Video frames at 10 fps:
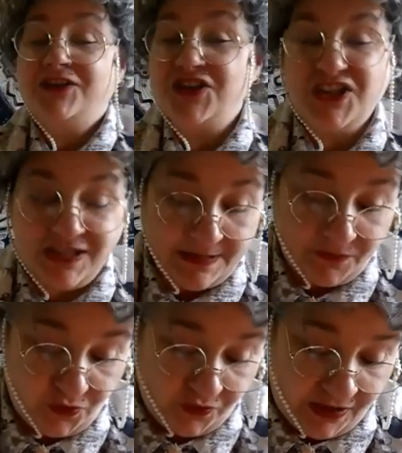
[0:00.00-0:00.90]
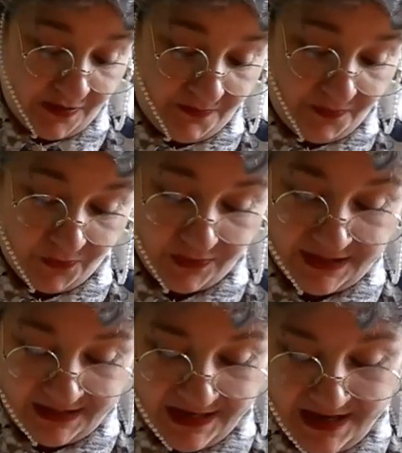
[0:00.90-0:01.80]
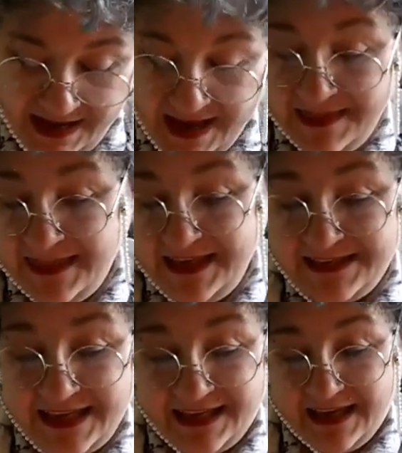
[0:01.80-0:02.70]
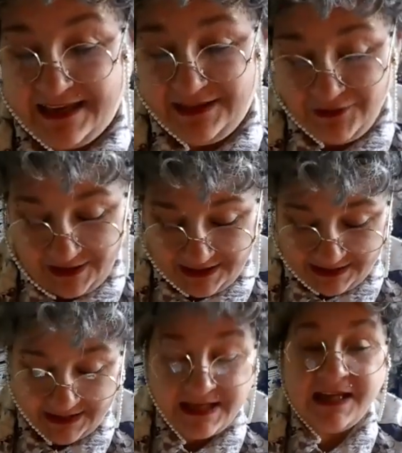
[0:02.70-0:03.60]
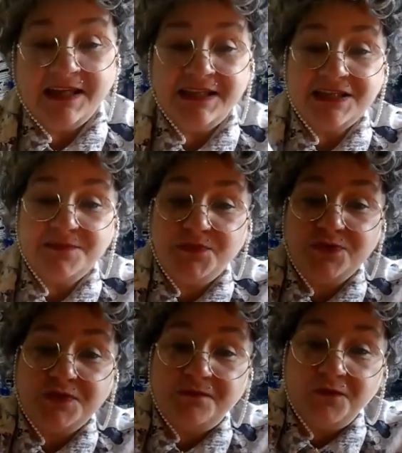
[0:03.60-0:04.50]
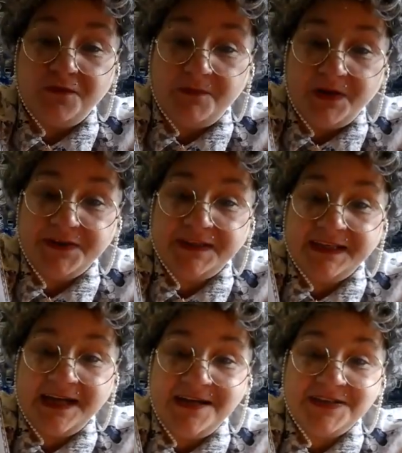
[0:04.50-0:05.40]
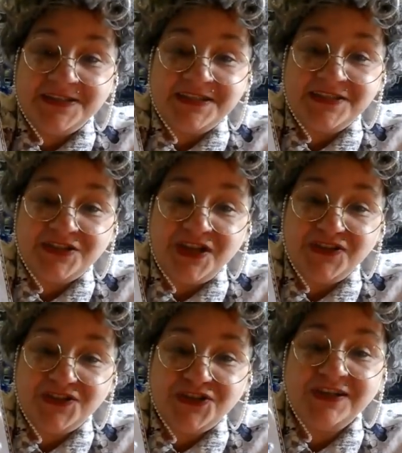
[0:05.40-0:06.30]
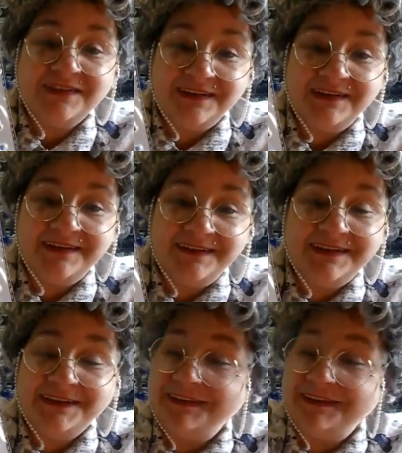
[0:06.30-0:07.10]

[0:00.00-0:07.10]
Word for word: just because I'm doing the unboxing. And these again, look at these. These are beautiful for birthday cards and such, aren't they?